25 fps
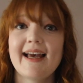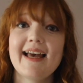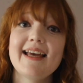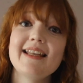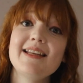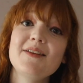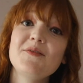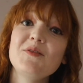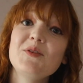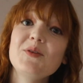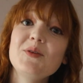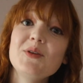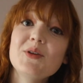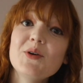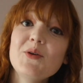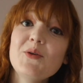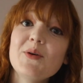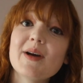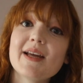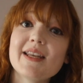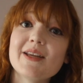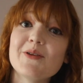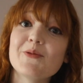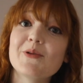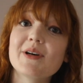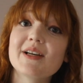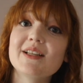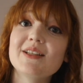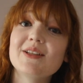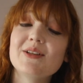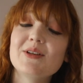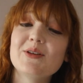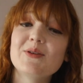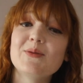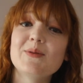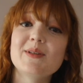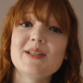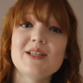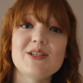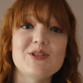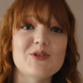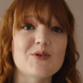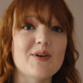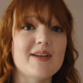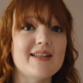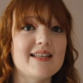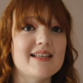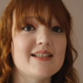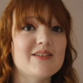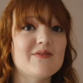And if you know anyone who would
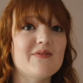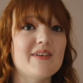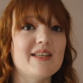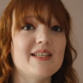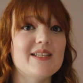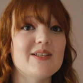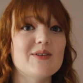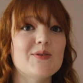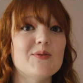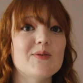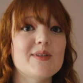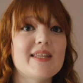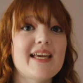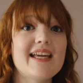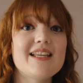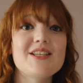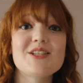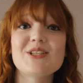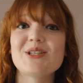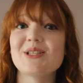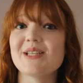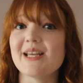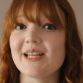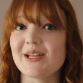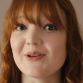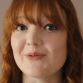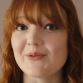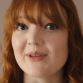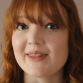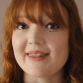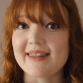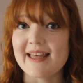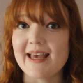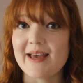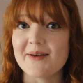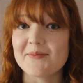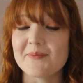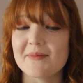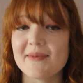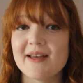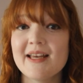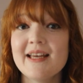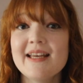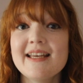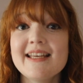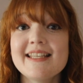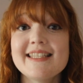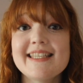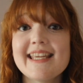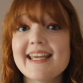enjoy this video, then share it with them.
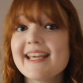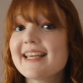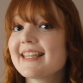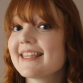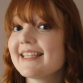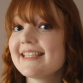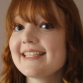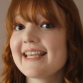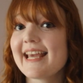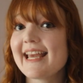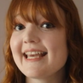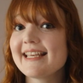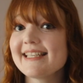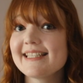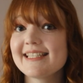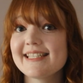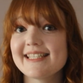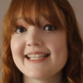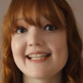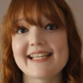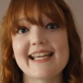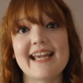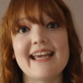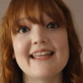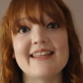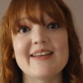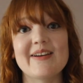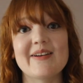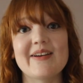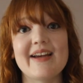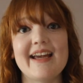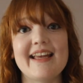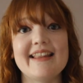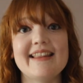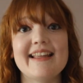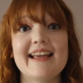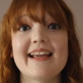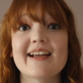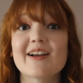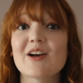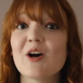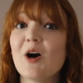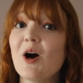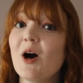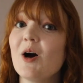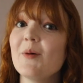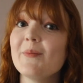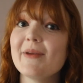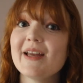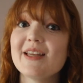Take the test together and then
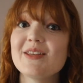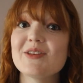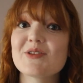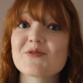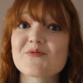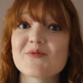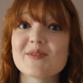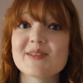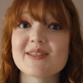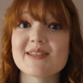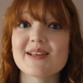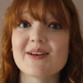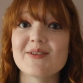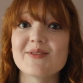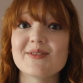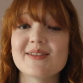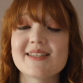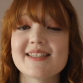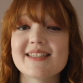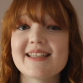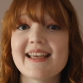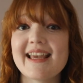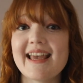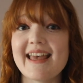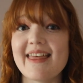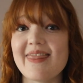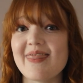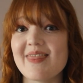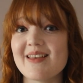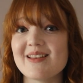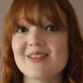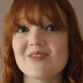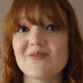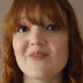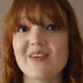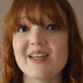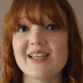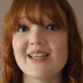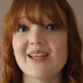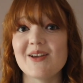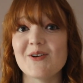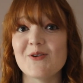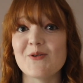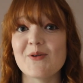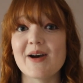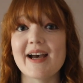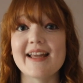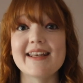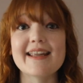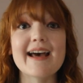comment your results in this
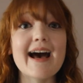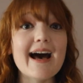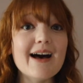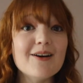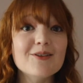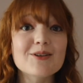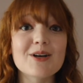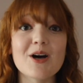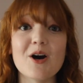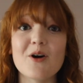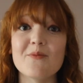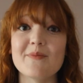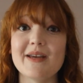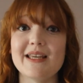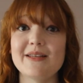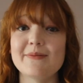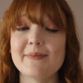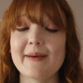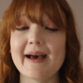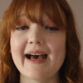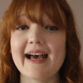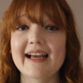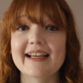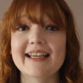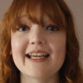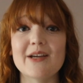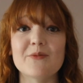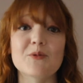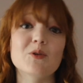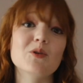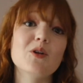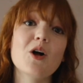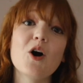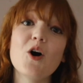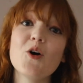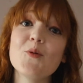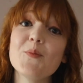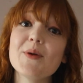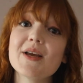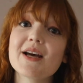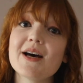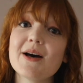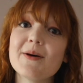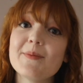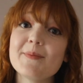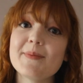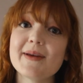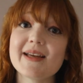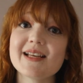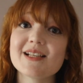video and I'll comment back and we'll all
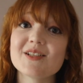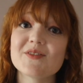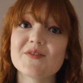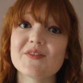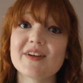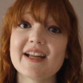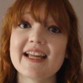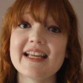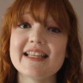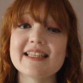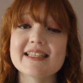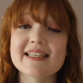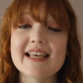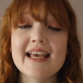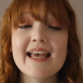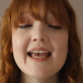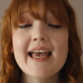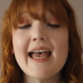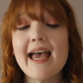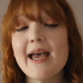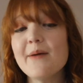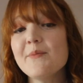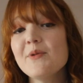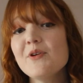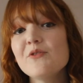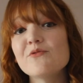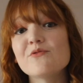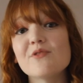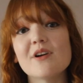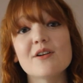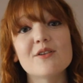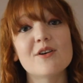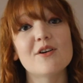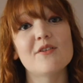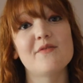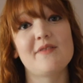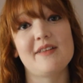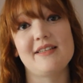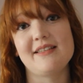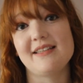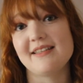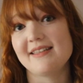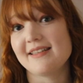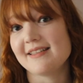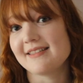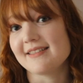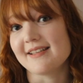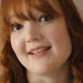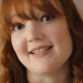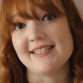become best friends and we'll run off into
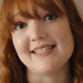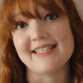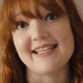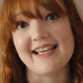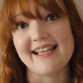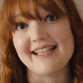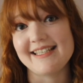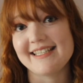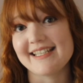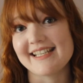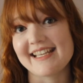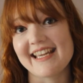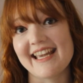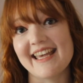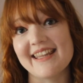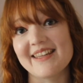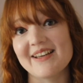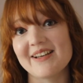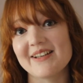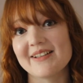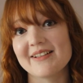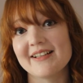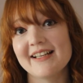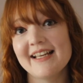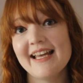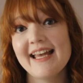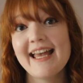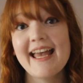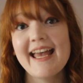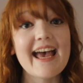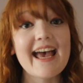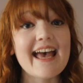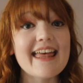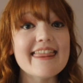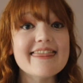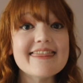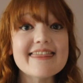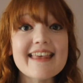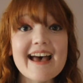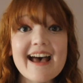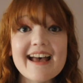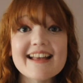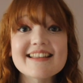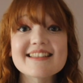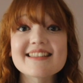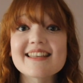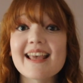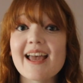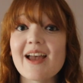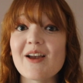the sunset together. And
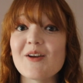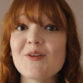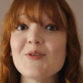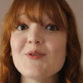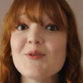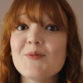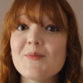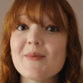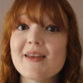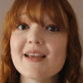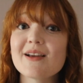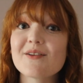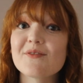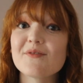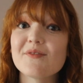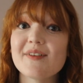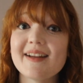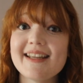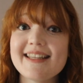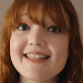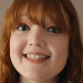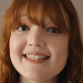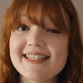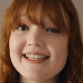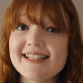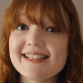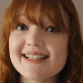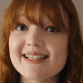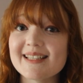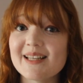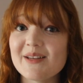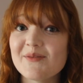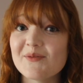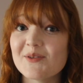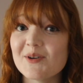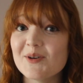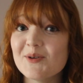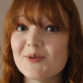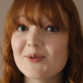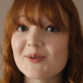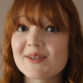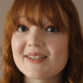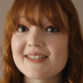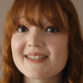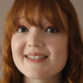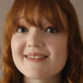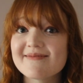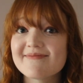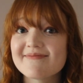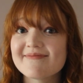that's how you make friends easily, folks.
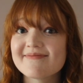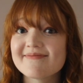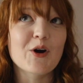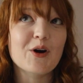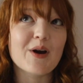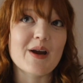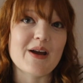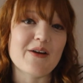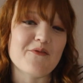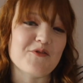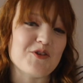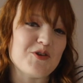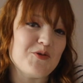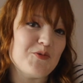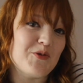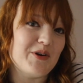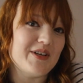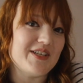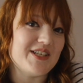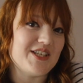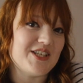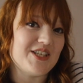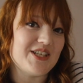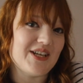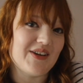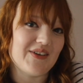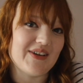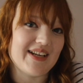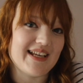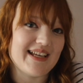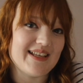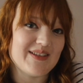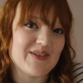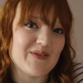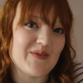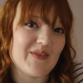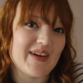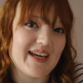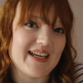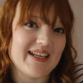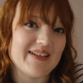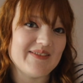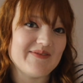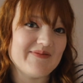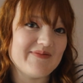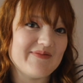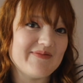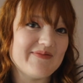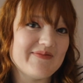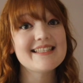Or however you want to share it is
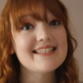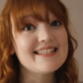fine.